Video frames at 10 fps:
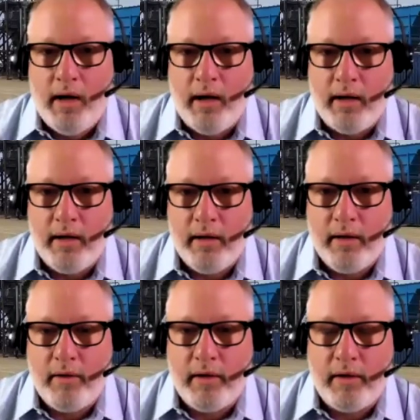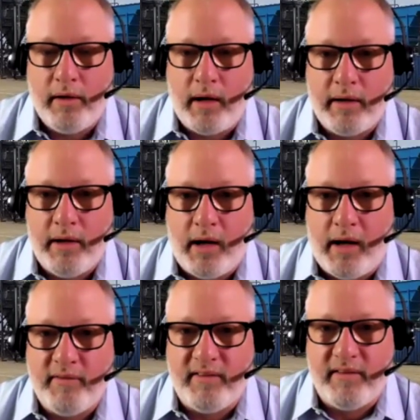Uh, yeah,
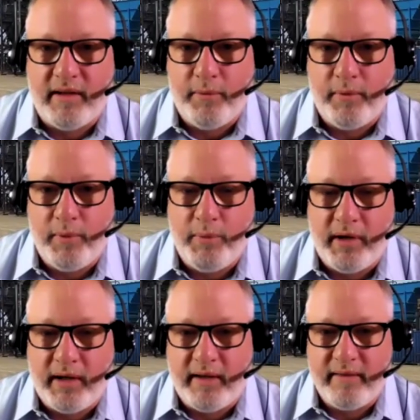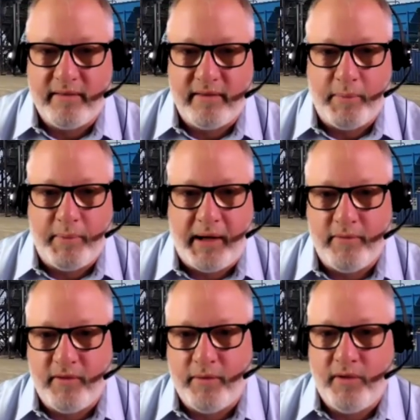obviously we want to get the stock
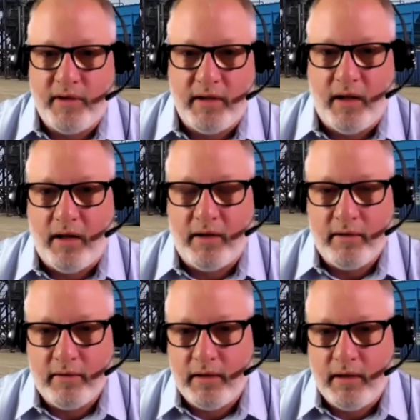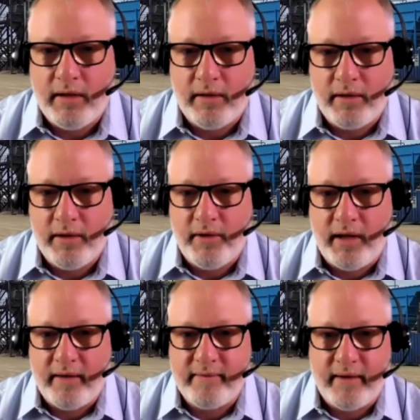back above $1.
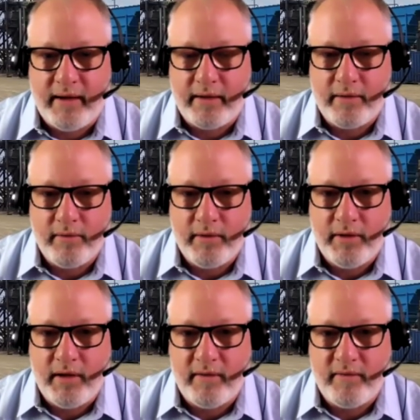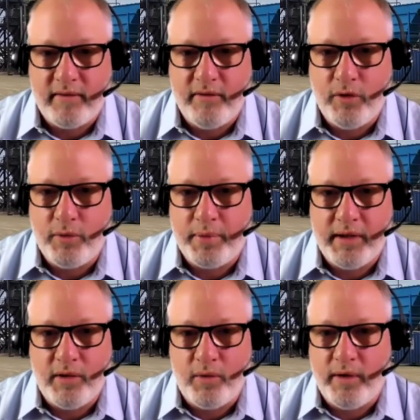NASDAQ, does give you a
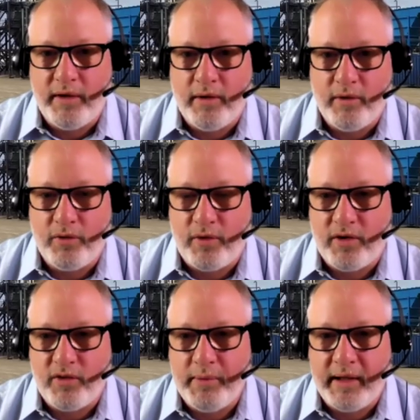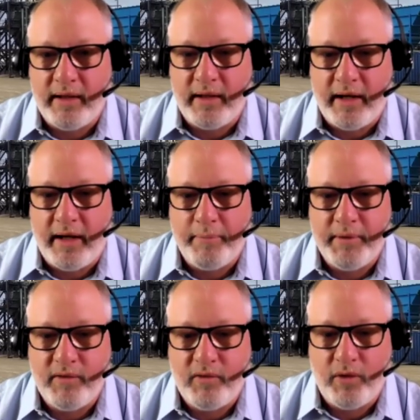pretty good window as far as making that happen.